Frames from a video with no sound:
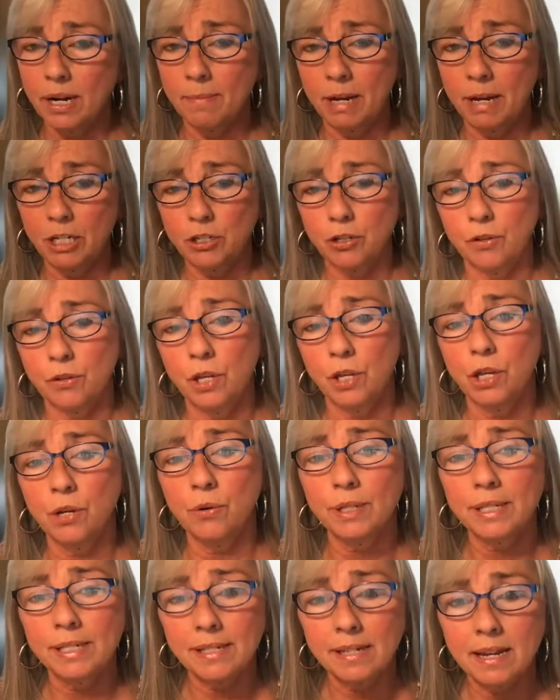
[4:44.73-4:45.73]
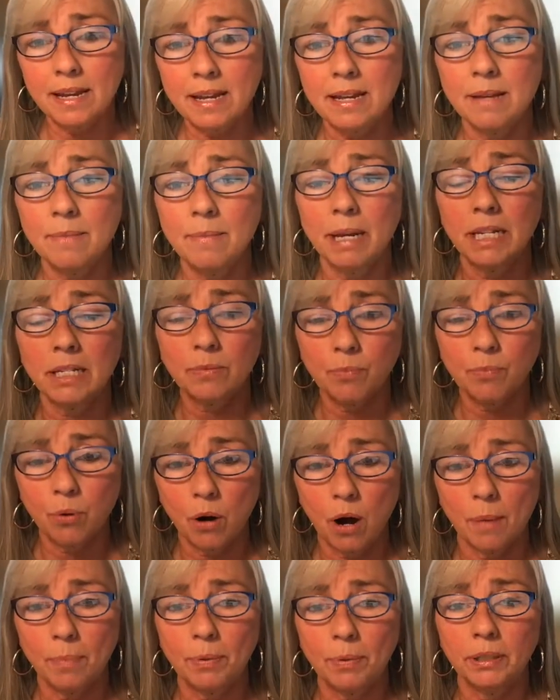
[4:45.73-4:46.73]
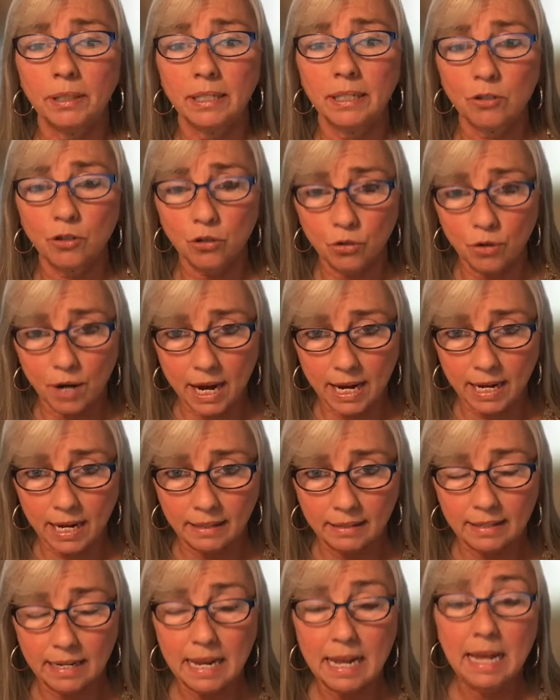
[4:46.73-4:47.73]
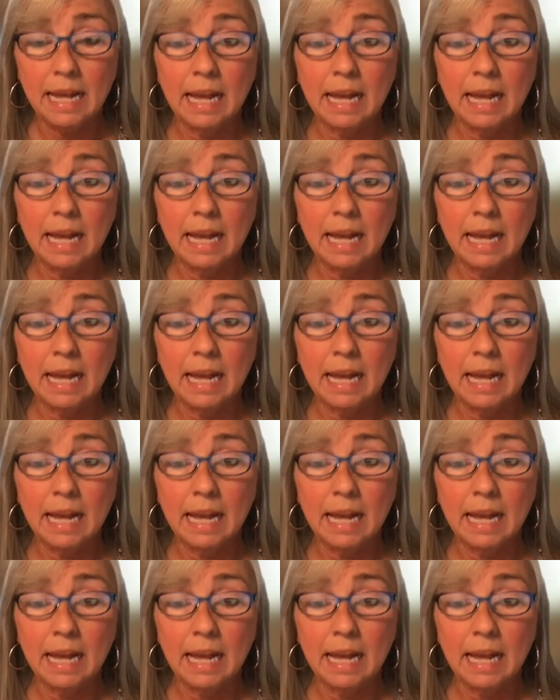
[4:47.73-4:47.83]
to make sure that your team is properly trained